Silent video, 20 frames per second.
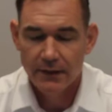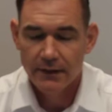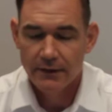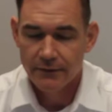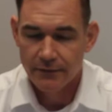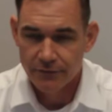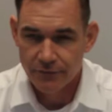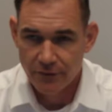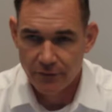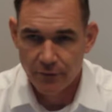
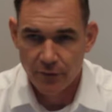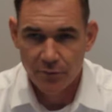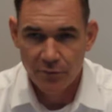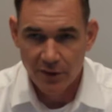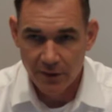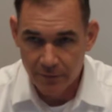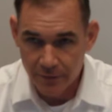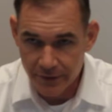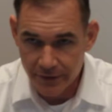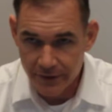The general
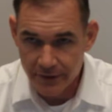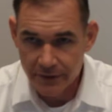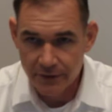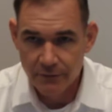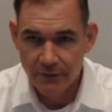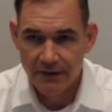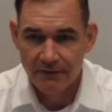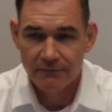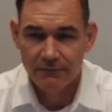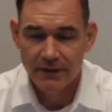public, you
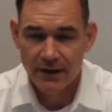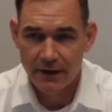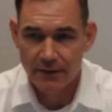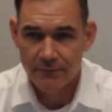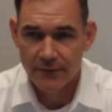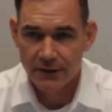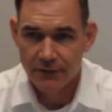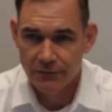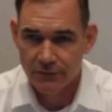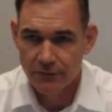have got to
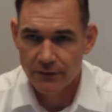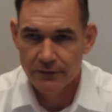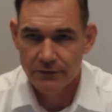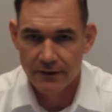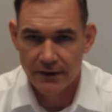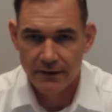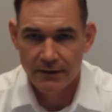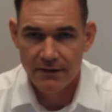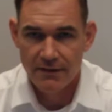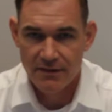make sure
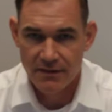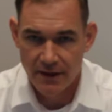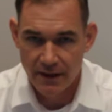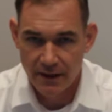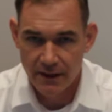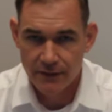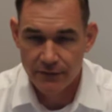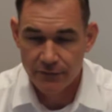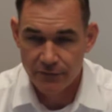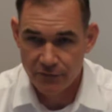that
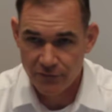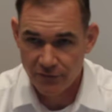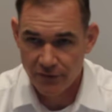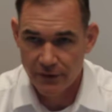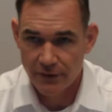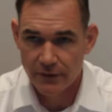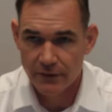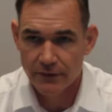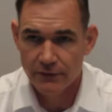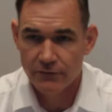they
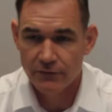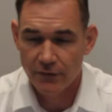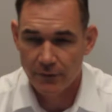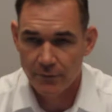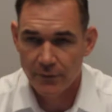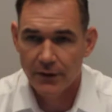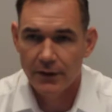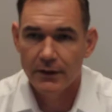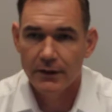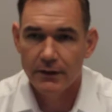see
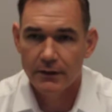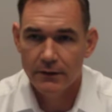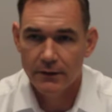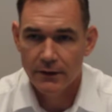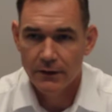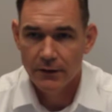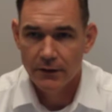somebody